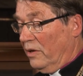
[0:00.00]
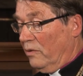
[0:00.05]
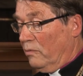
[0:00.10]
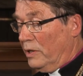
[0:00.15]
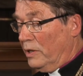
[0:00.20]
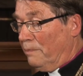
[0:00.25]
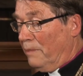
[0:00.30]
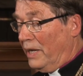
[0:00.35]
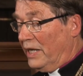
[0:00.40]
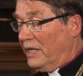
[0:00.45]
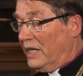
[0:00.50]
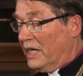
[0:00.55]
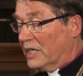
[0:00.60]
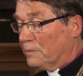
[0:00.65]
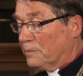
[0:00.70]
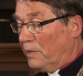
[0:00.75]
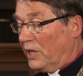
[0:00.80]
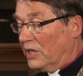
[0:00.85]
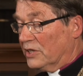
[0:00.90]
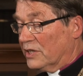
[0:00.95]
with many
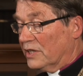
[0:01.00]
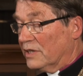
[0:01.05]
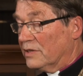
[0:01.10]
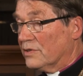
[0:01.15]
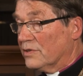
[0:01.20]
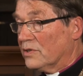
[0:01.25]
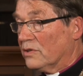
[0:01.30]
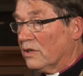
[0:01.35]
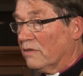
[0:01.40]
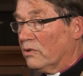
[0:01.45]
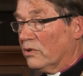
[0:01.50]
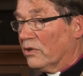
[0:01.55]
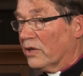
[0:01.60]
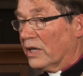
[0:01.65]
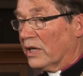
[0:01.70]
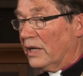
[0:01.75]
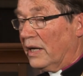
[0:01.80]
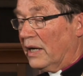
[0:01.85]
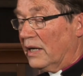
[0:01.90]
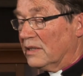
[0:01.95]
expressions of
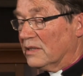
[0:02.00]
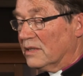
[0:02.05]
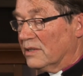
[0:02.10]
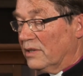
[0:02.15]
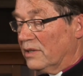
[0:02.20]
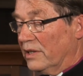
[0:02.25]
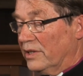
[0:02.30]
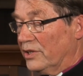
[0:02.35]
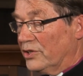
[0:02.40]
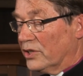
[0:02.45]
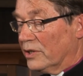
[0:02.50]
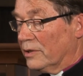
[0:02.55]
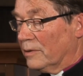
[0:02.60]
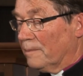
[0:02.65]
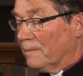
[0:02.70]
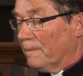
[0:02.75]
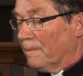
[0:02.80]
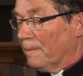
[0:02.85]
organized religion.